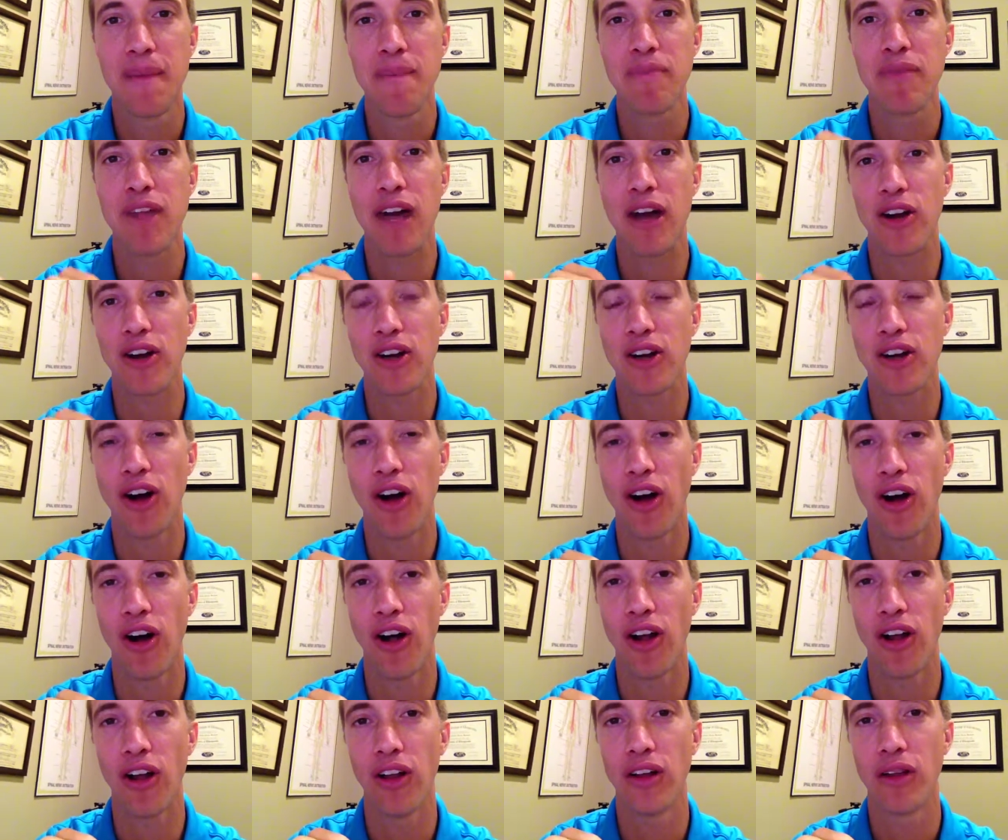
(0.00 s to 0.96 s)
that are
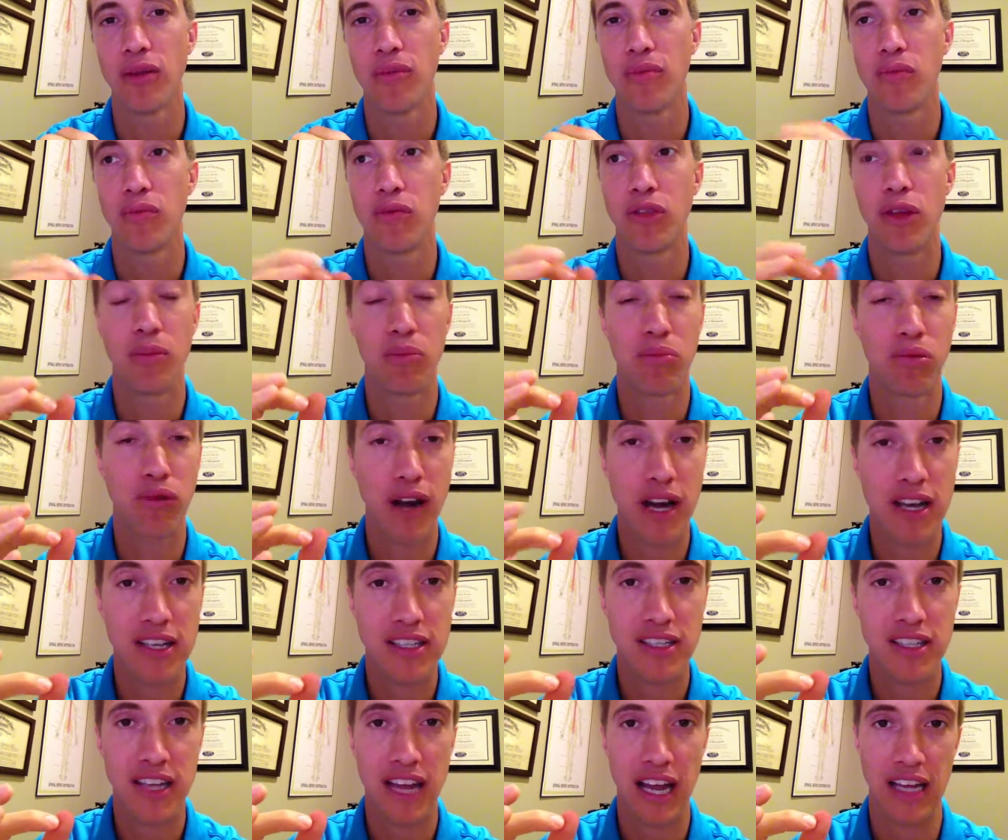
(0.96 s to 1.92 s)
called the
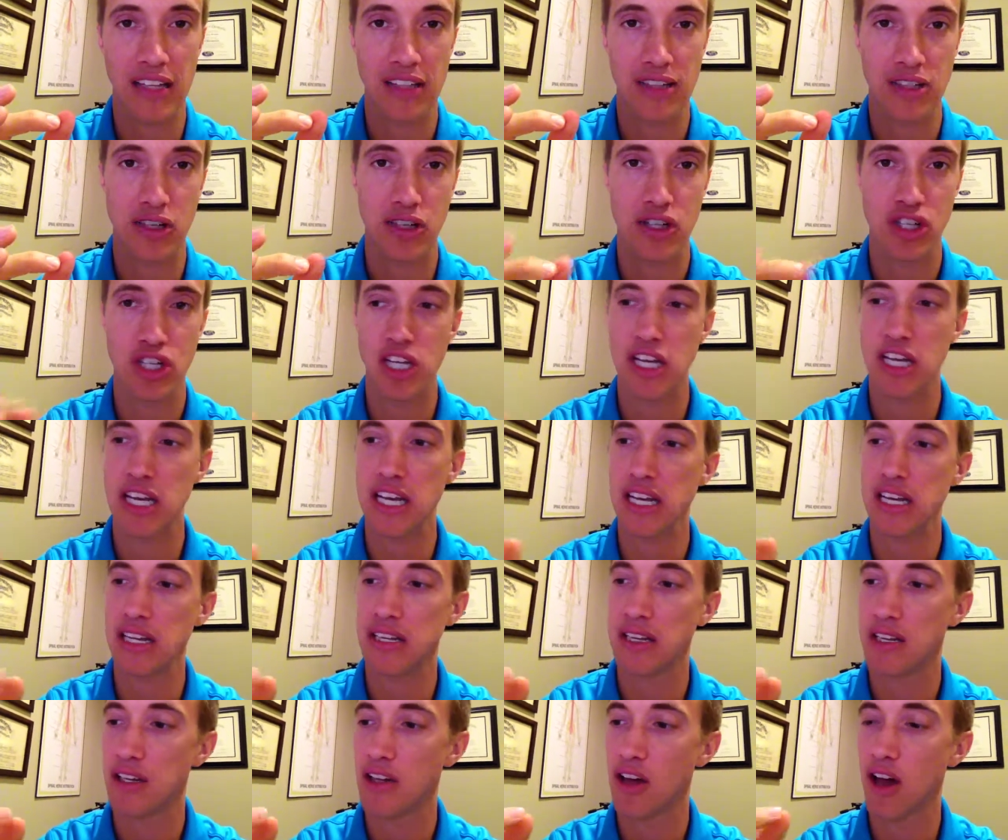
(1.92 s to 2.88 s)
breast cancer
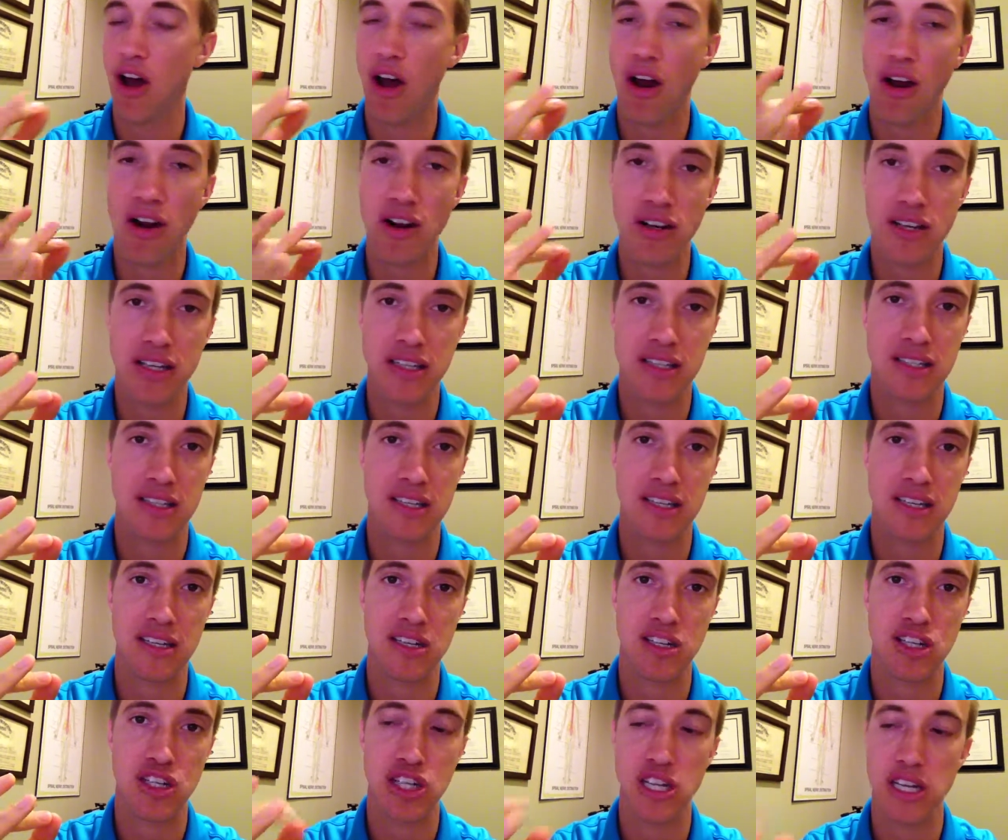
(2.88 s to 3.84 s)
gene, the heart
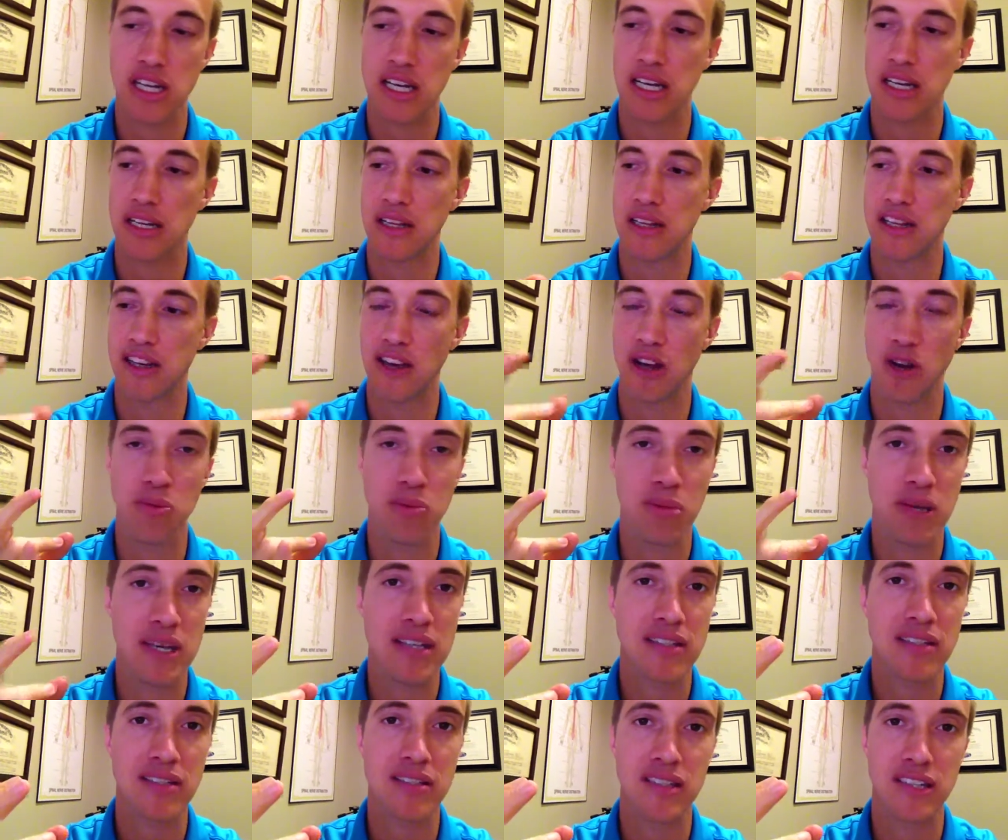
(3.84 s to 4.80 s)
disease gene, the
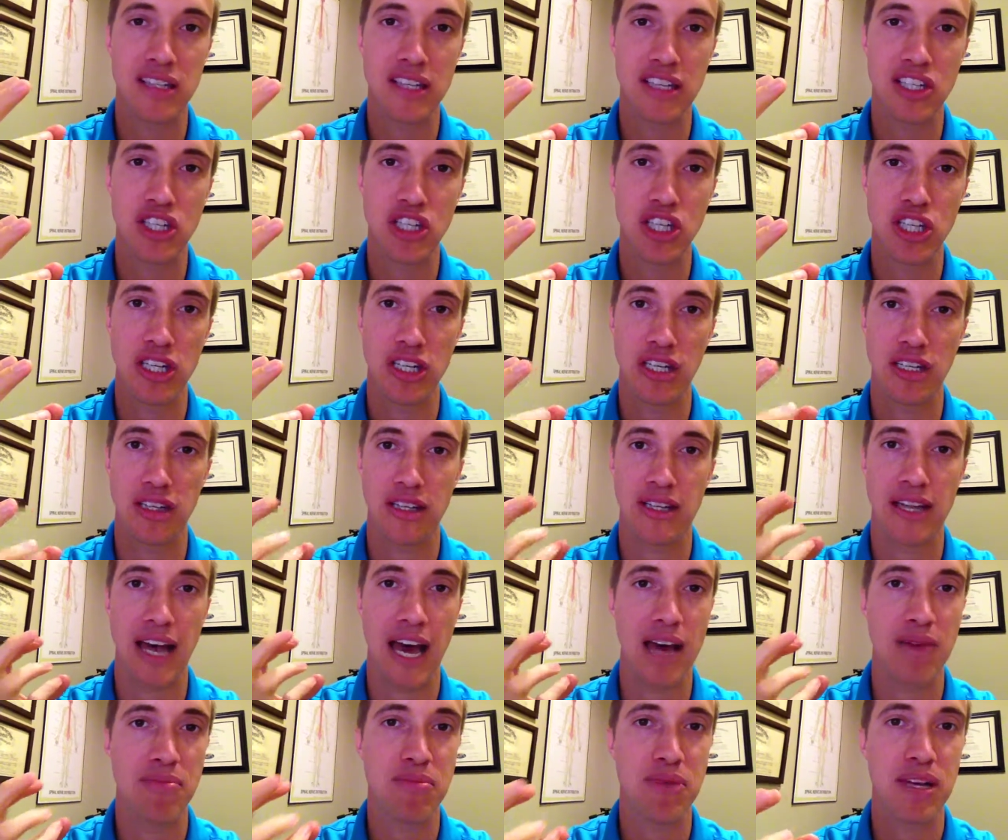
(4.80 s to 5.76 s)
obesity gene, the
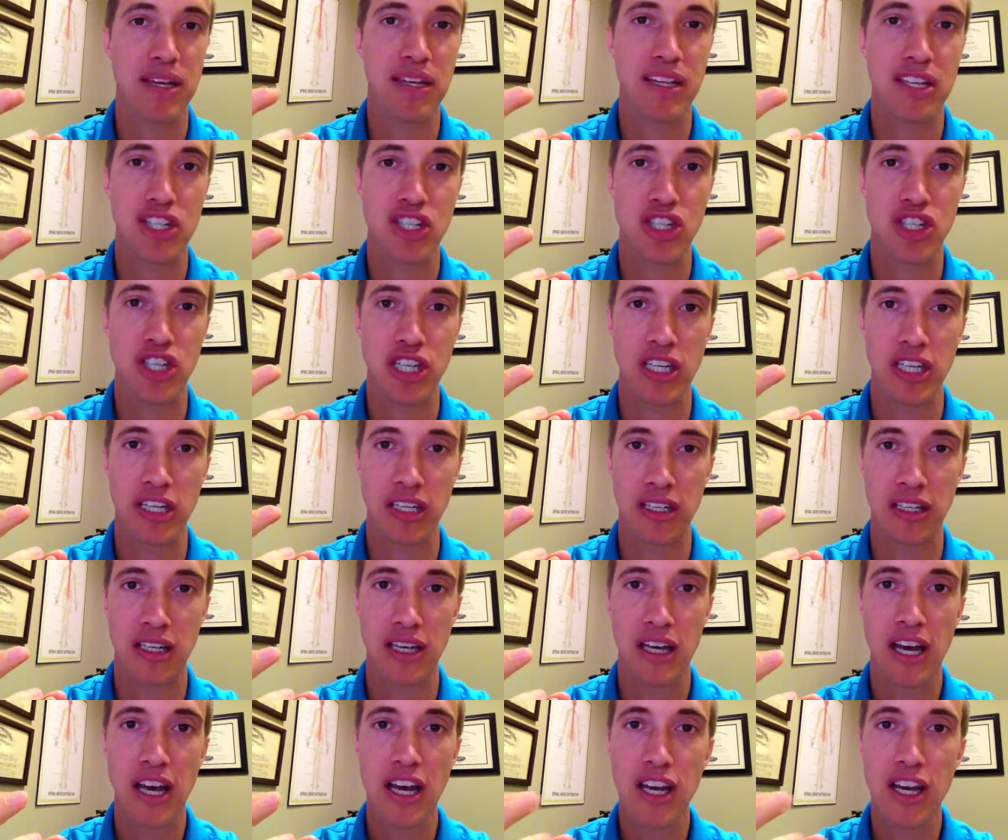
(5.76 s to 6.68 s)
diabetes gene.